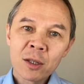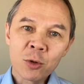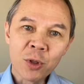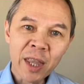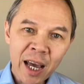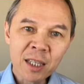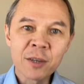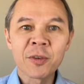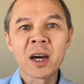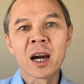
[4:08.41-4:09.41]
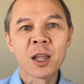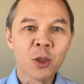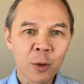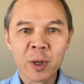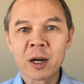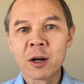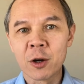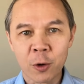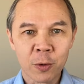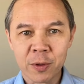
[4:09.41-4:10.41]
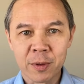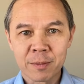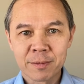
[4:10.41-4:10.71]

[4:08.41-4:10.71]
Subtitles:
to negative economic growth.